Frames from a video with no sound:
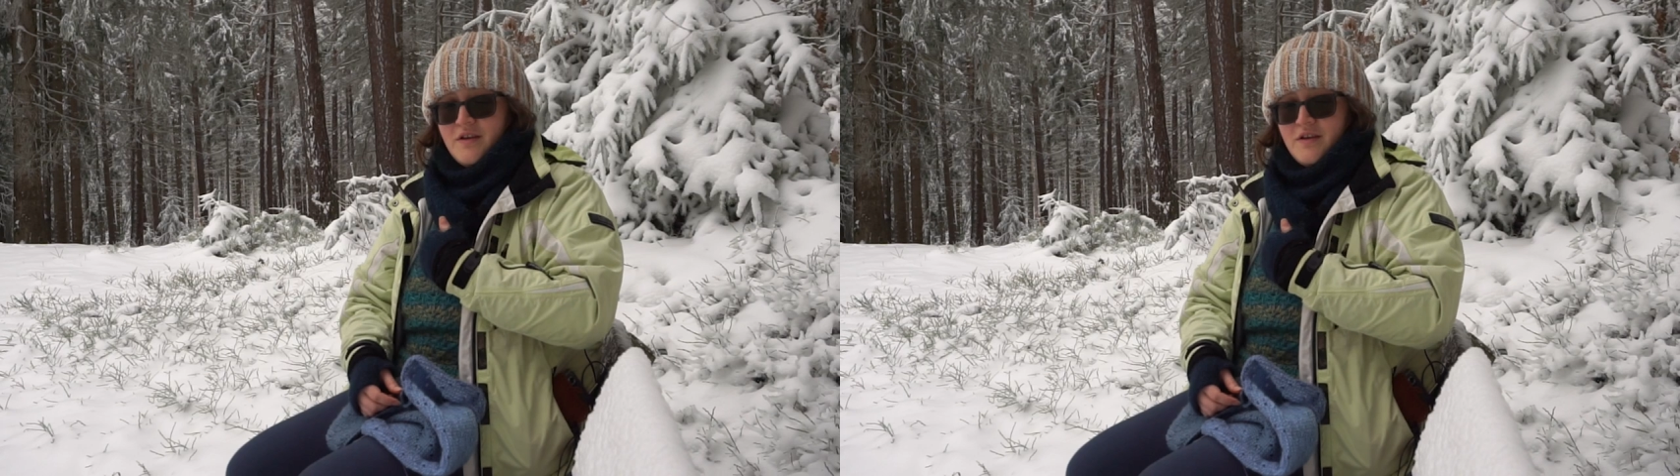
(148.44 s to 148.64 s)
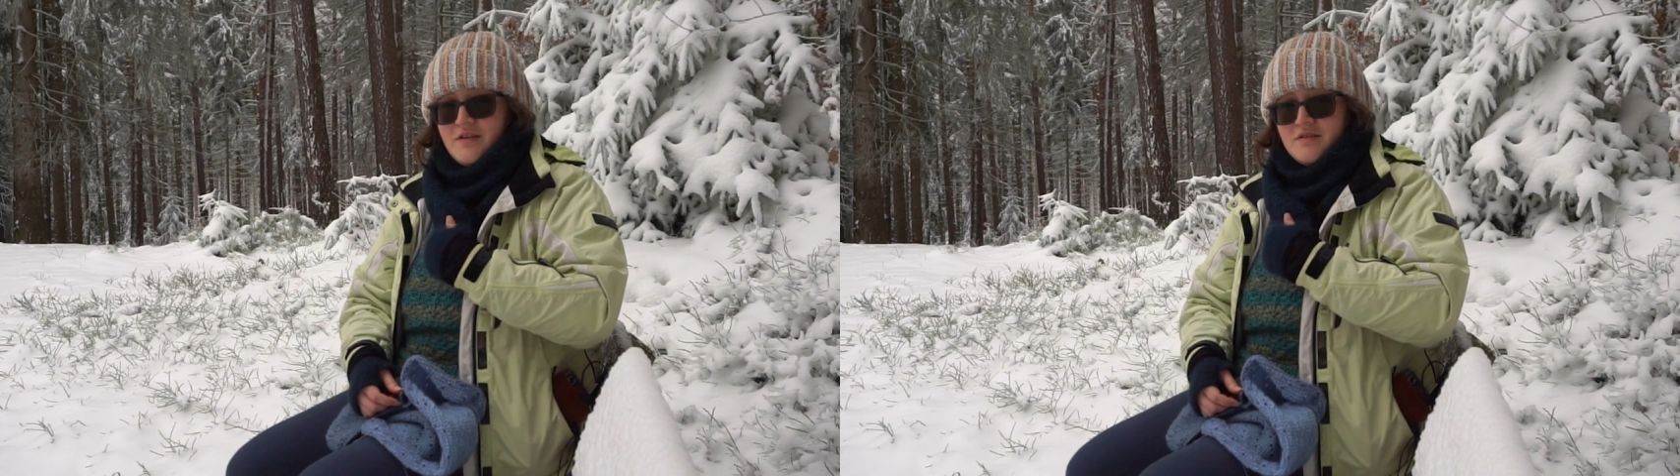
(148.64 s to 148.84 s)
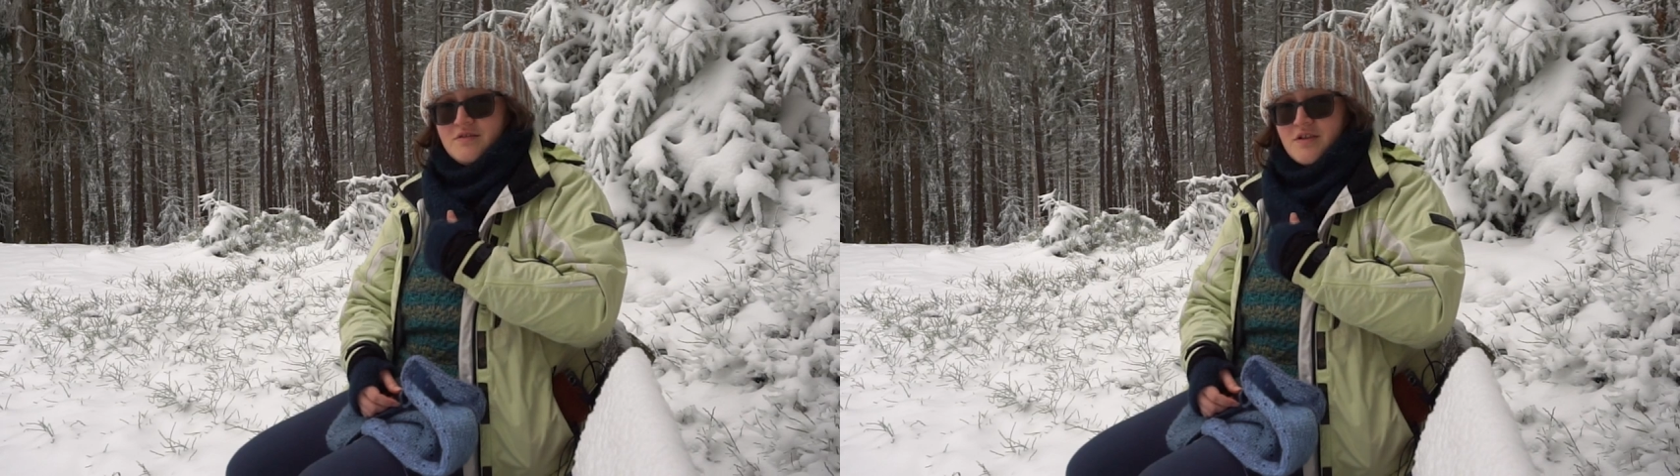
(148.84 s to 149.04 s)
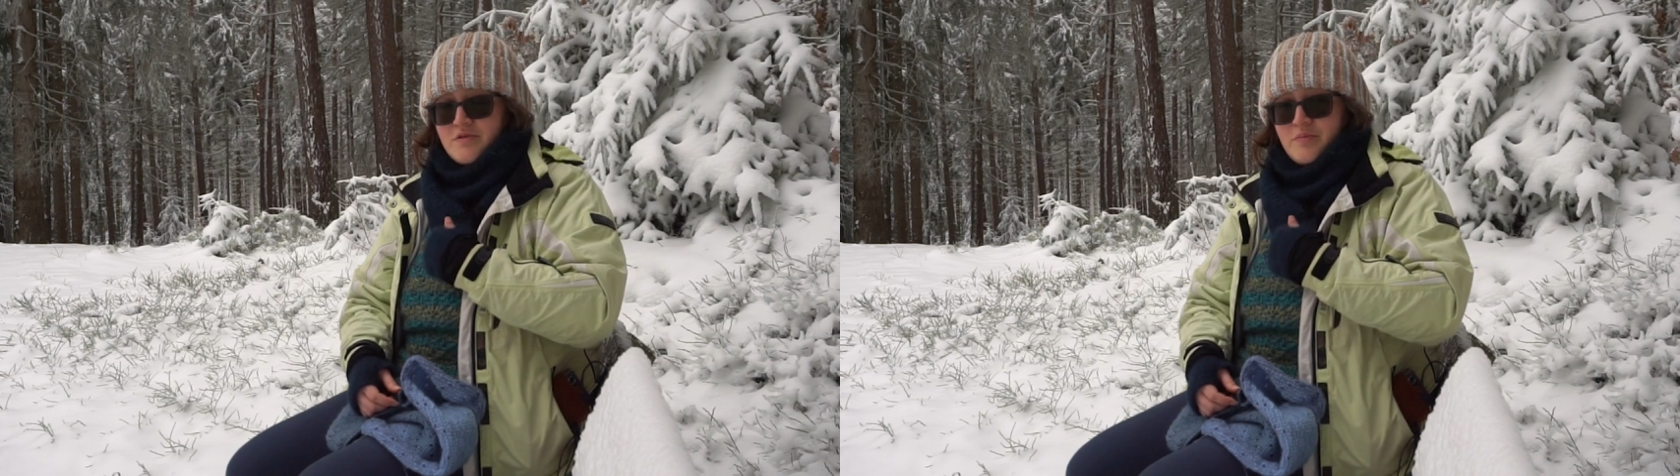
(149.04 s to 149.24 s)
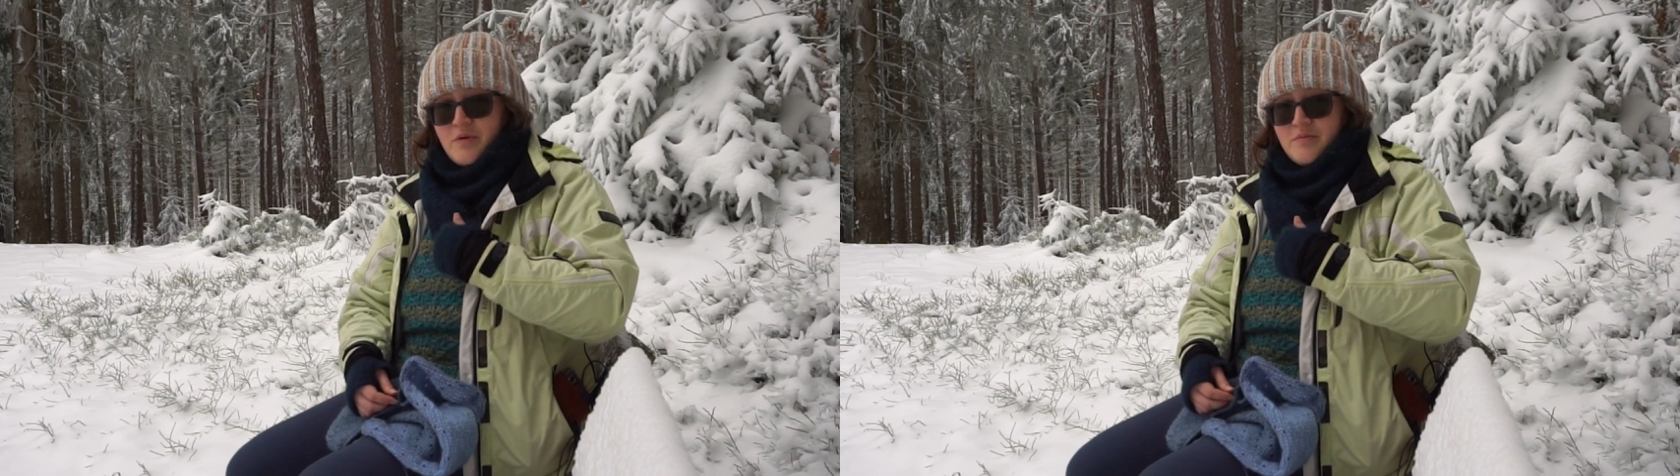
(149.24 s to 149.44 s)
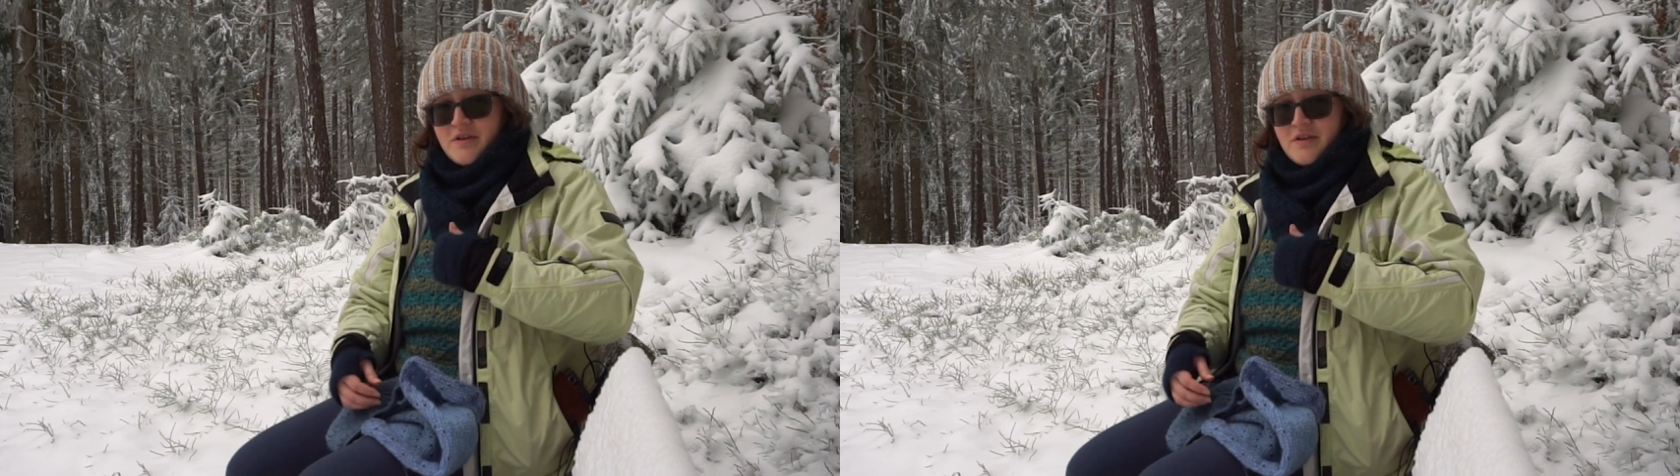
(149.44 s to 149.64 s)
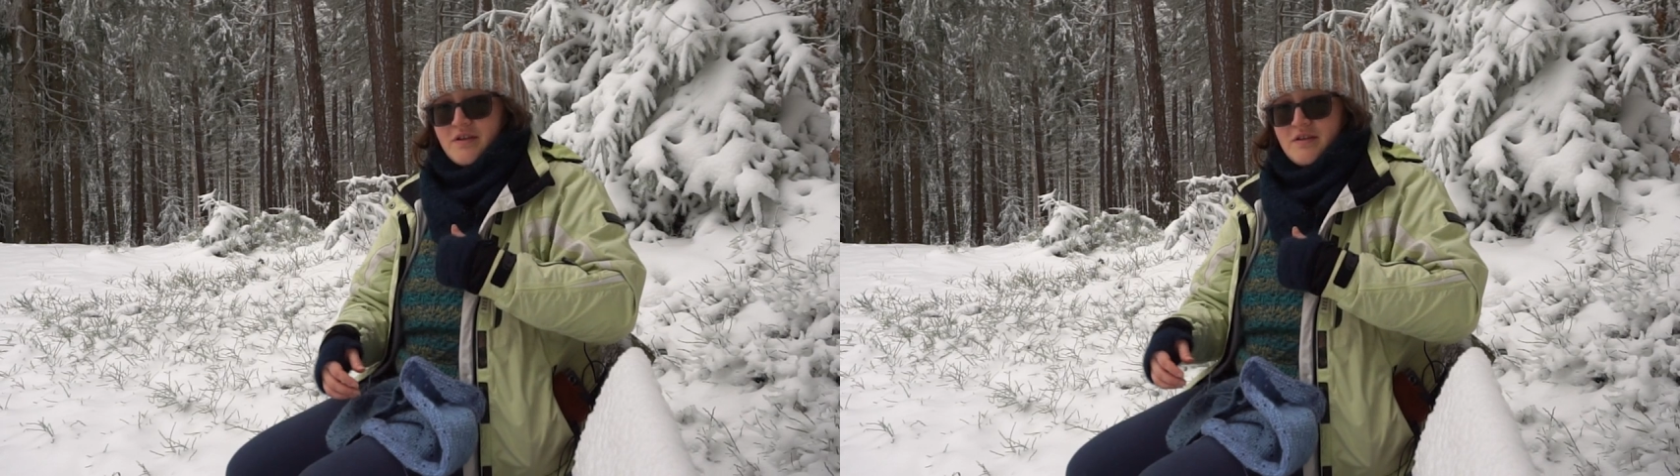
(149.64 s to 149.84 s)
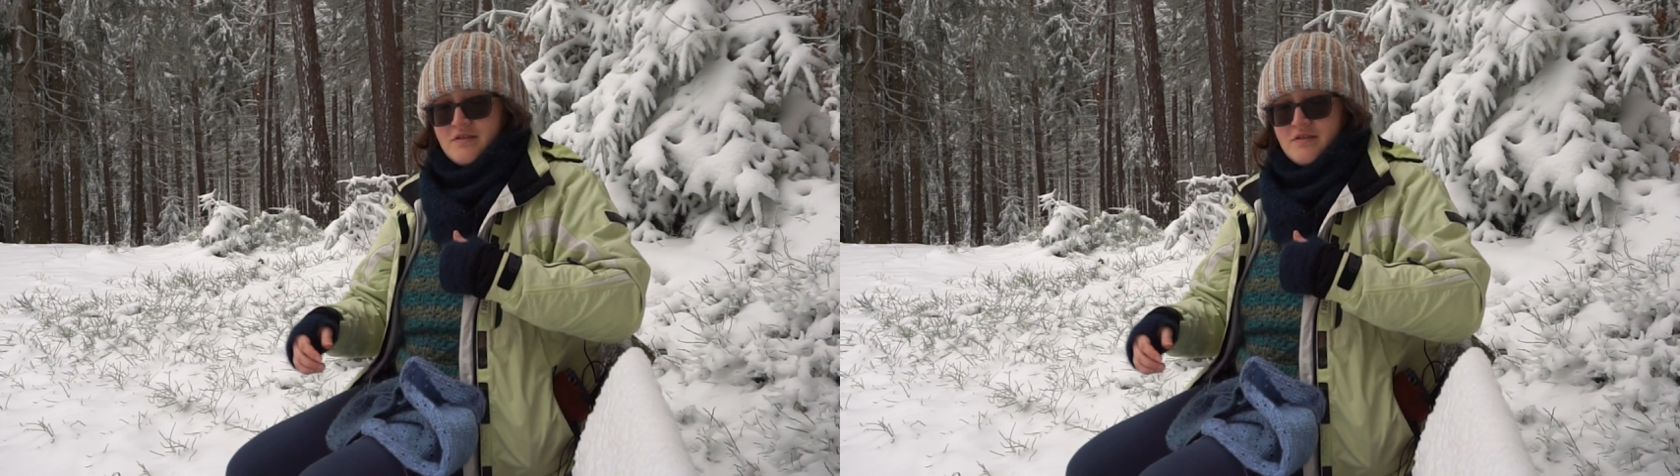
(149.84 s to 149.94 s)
in the Czech Republic and